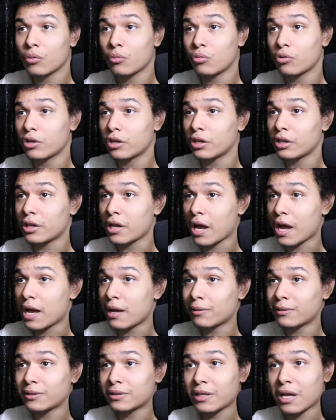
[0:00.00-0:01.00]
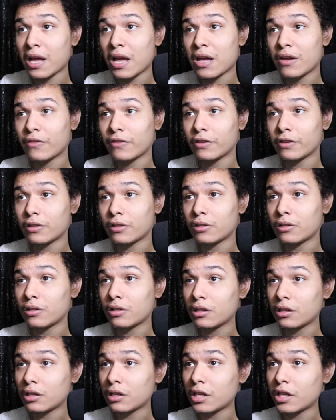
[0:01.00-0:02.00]
with AbzSav and
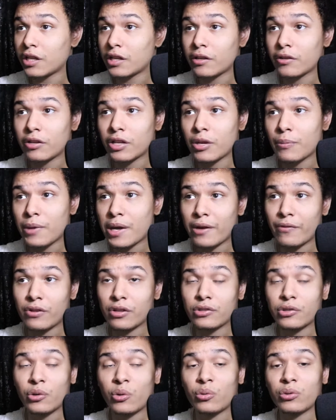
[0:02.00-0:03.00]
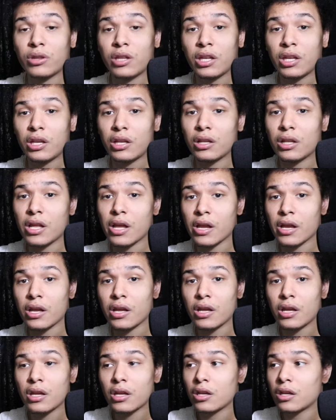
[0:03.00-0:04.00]
him having this whole thing, like
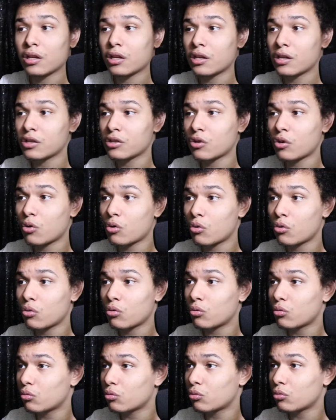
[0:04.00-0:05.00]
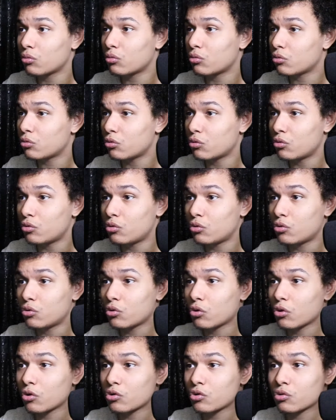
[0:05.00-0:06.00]
his whole his
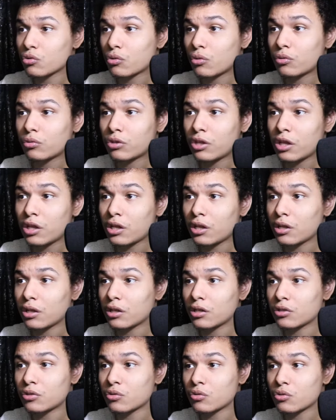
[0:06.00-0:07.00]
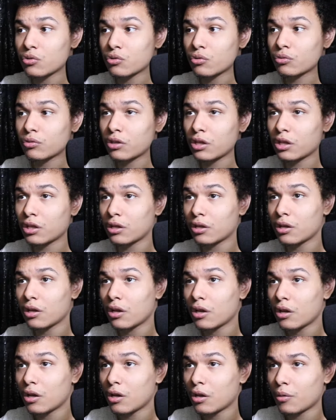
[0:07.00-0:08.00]
neutral thing.
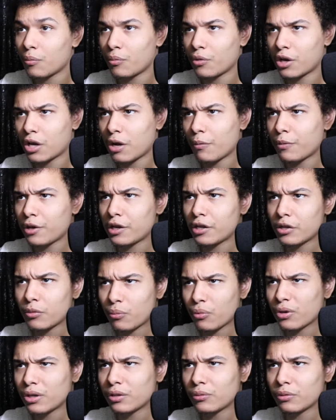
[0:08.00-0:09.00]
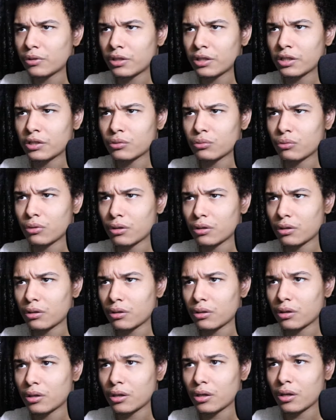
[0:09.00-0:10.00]
But coming in to breathe with this one
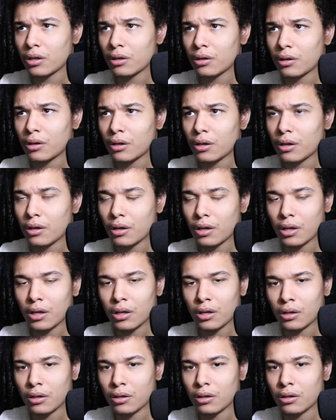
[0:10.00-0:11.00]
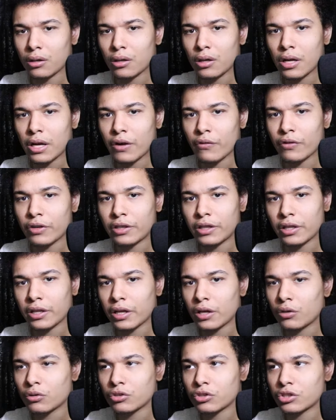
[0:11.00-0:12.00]
and everything
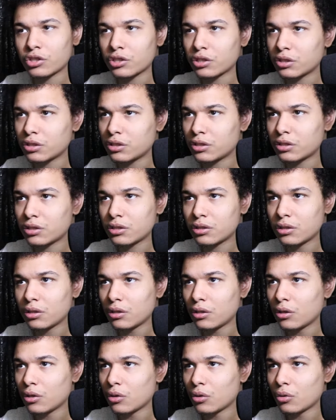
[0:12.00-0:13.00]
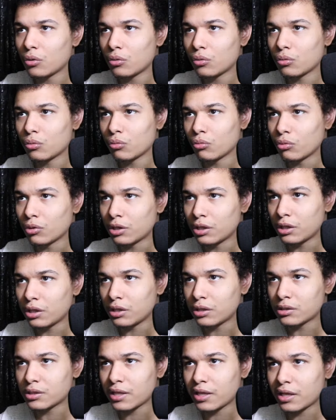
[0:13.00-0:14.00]
else just really
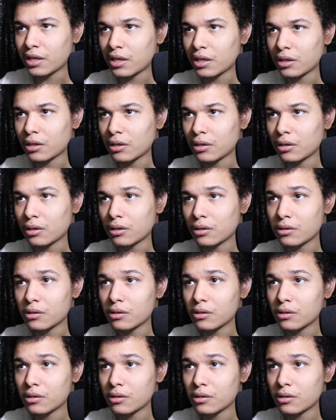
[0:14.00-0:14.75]
taking